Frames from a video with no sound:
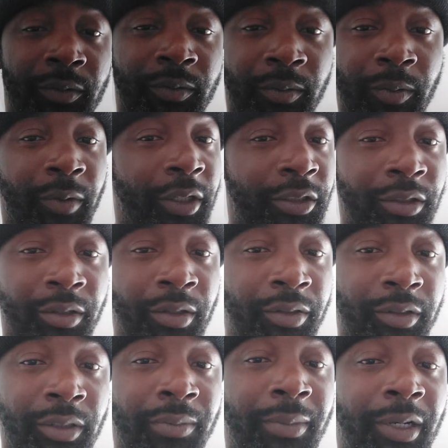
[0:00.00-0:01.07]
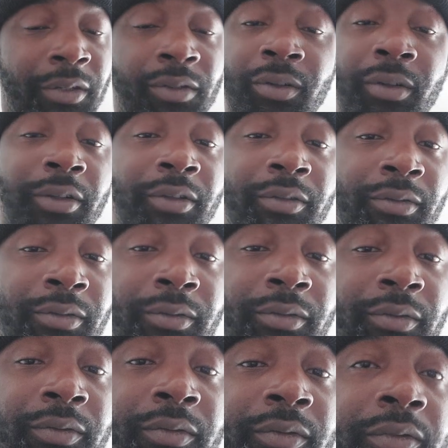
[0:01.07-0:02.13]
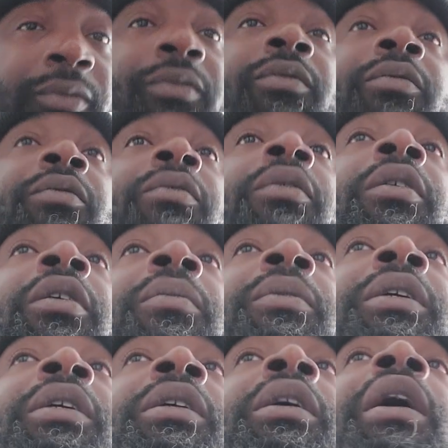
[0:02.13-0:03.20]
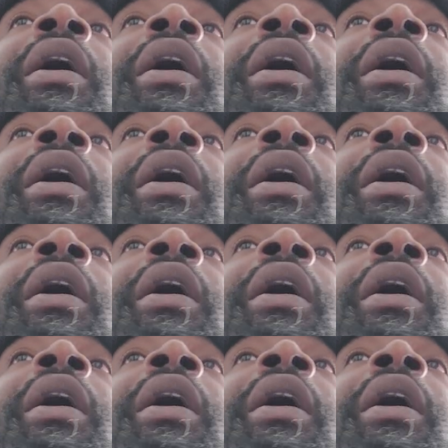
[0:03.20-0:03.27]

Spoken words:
went to go see my daughter. You know what I mean?